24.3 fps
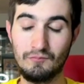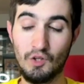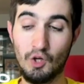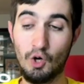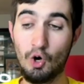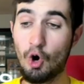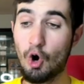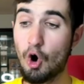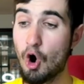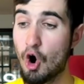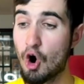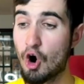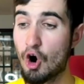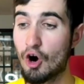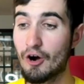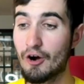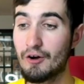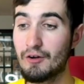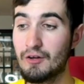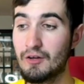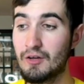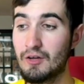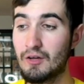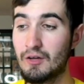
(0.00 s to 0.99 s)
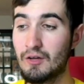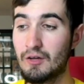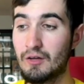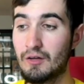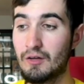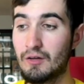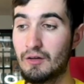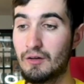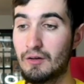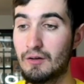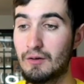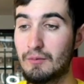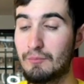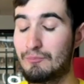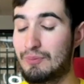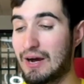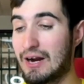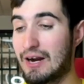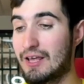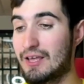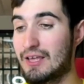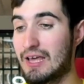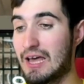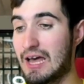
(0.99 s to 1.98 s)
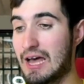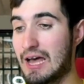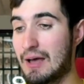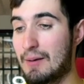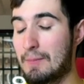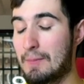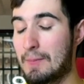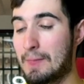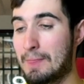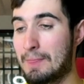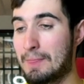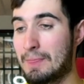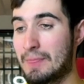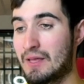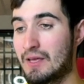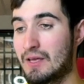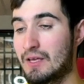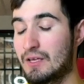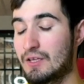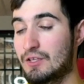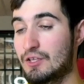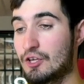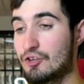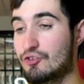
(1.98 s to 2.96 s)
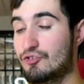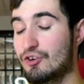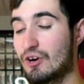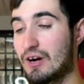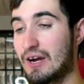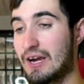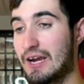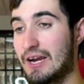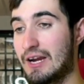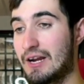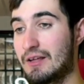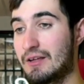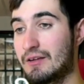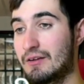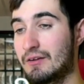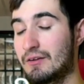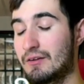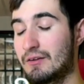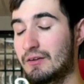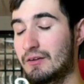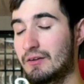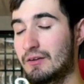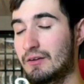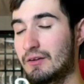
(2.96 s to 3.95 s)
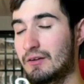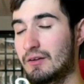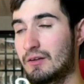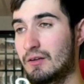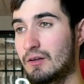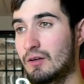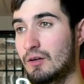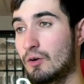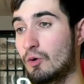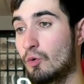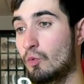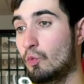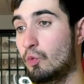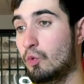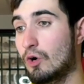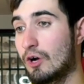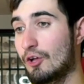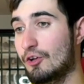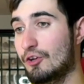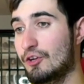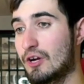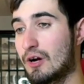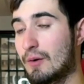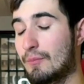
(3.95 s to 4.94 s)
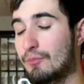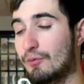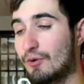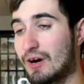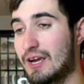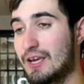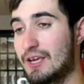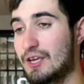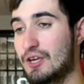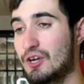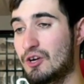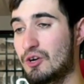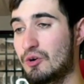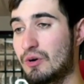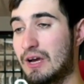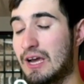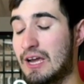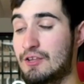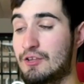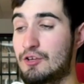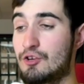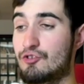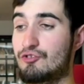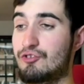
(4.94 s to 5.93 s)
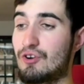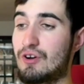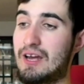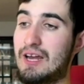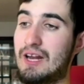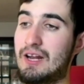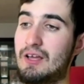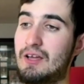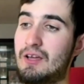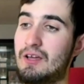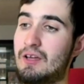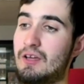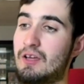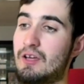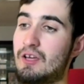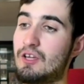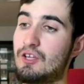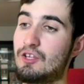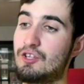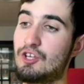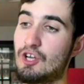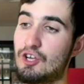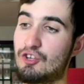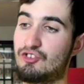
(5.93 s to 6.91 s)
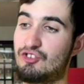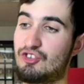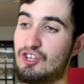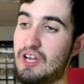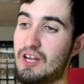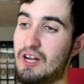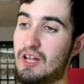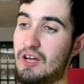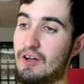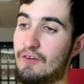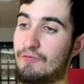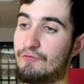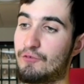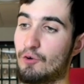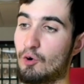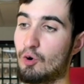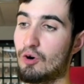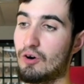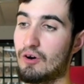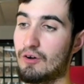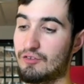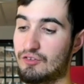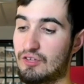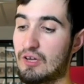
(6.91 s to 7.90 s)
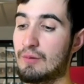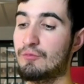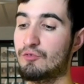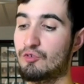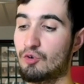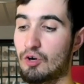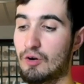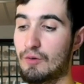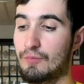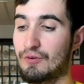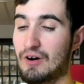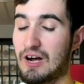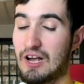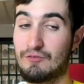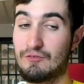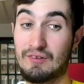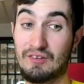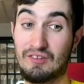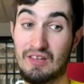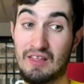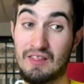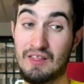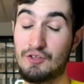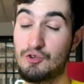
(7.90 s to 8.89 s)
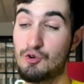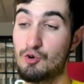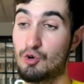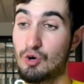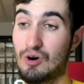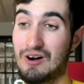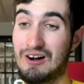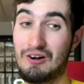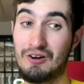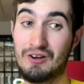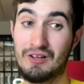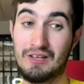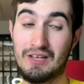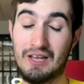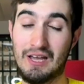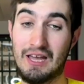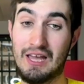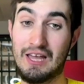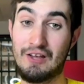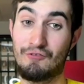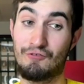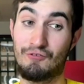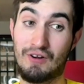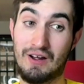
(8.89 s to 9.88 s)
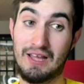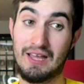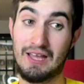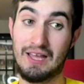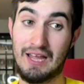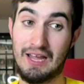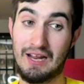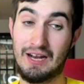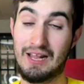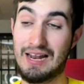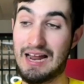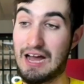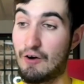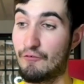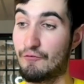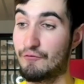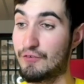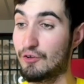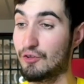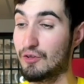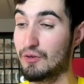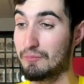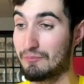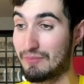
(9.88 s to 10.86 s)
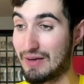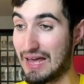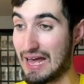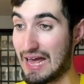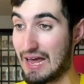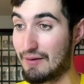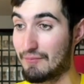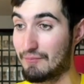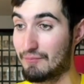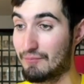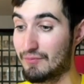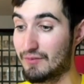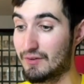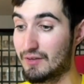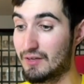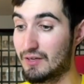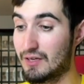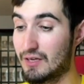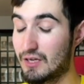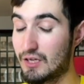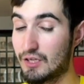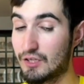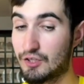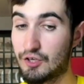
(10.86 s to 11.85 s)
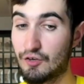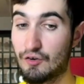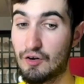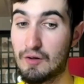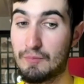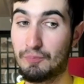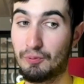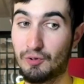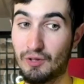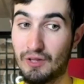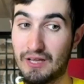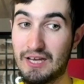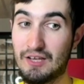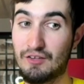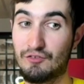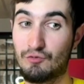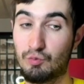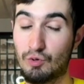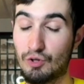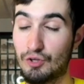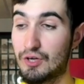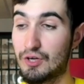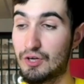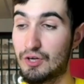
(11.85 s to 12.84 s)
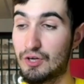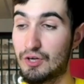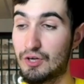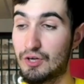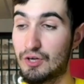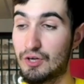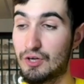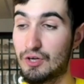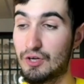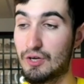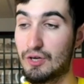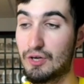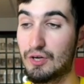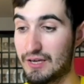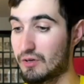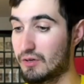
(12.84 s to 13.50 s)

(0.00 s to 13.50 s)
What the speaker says: Or, better yet, you trade Wilyer Abreu and you trade Yoshida for some sort of prospects, and then you go out and get a right-handed outfielding bat to replace Wilyer Abreu.